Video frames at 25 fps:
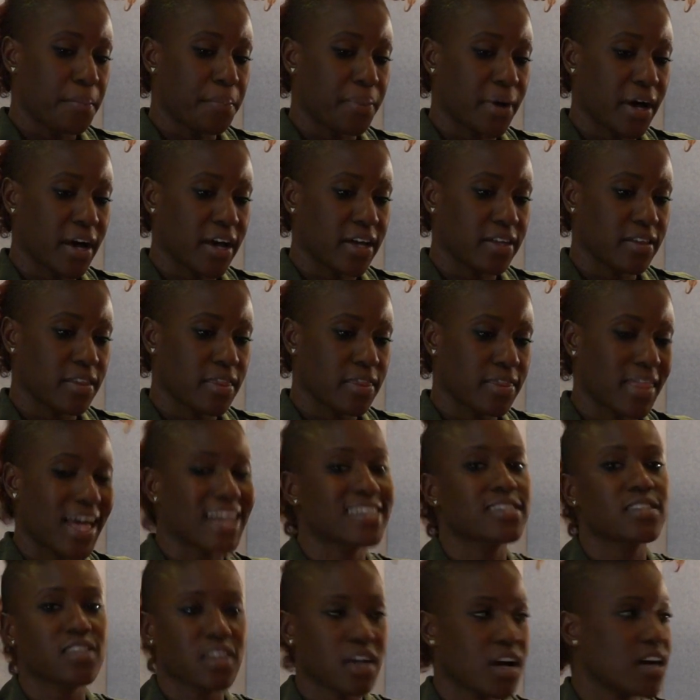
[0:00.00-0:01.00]
But
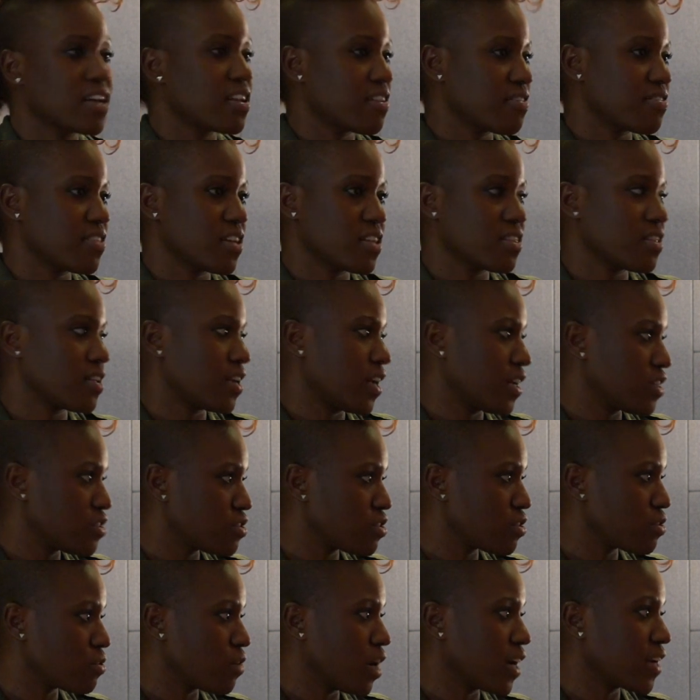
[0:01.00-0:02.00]
that's the kind of thing that I
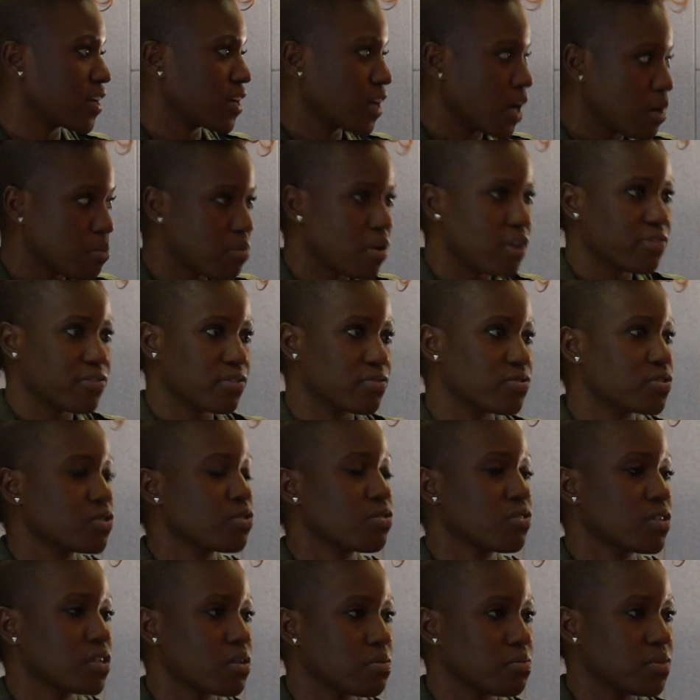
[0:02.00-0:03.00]
do. I come off of
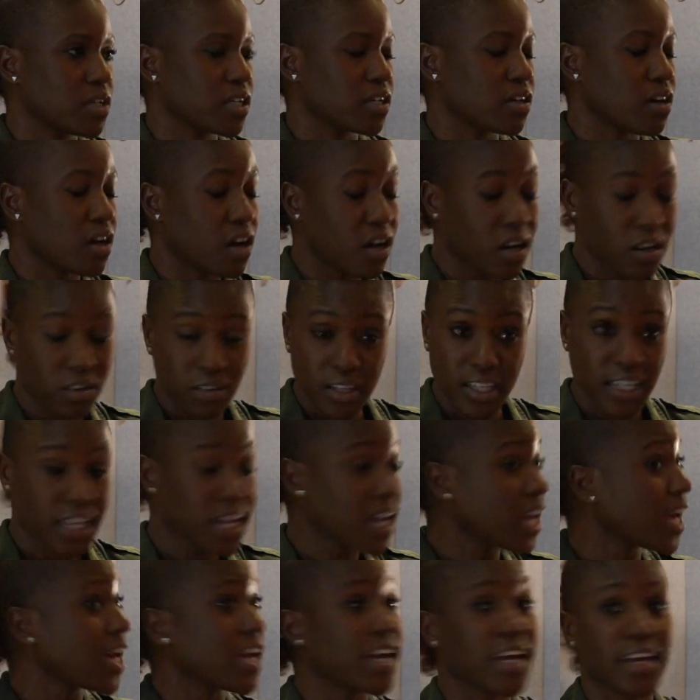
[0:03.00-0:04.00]
tour and I'm like,
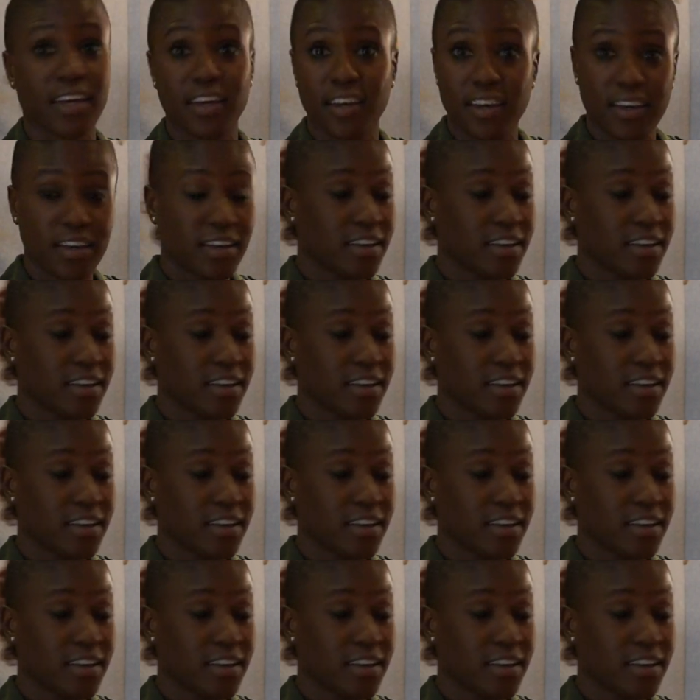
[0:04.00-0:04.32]
okay,